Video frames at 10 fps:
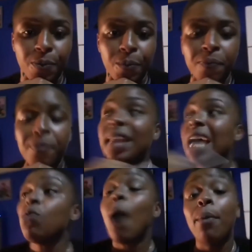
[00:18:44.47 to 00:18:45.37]
That's
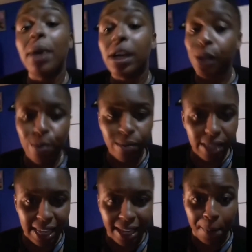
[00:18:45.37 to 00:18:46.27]
why when Clones
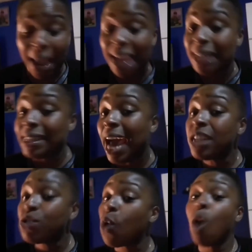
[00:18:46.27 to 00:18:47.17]
hit and Dice
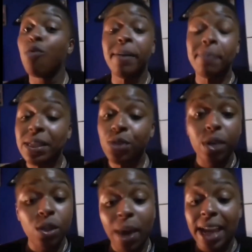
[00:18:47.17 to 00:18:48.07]
Raw ripped into it the
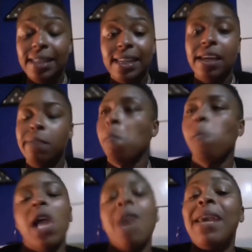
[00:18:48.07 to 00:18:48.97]
way he did,
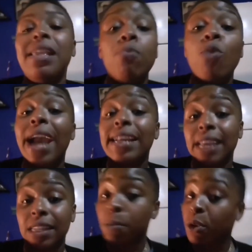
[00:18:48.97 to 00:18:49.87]
it made them more
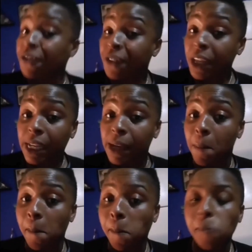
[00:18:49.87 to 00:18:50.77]
accessible to Philly.
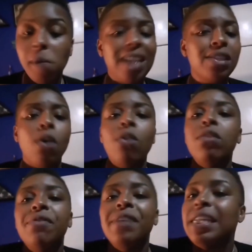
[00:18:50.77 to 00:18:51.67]
That's the only
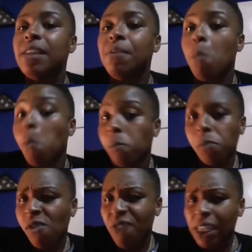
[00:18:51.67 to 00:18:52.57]
reason
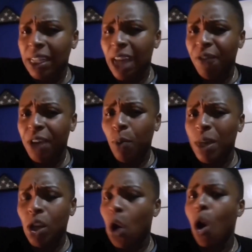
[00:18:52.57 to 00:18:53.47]
Philadelphia
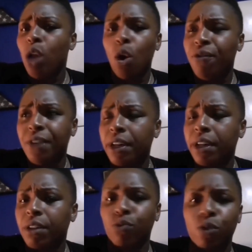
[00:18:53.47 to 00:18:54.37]
wasn't all over
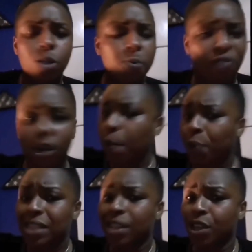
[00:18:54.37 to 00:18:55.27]
the Roots before they
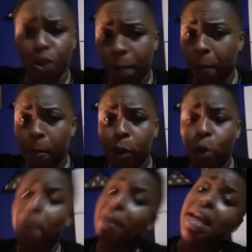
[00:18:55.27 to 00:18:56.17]
went to Europe and blew
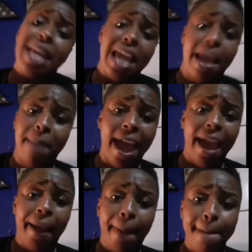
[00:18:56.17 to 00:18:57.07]
up and then came
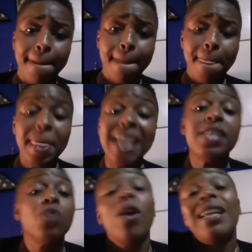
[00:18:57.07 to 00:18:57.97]
back. They
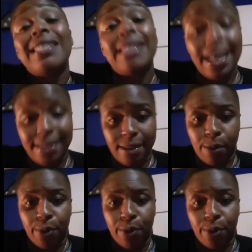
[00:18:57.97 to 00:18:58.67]
just weren't accessible.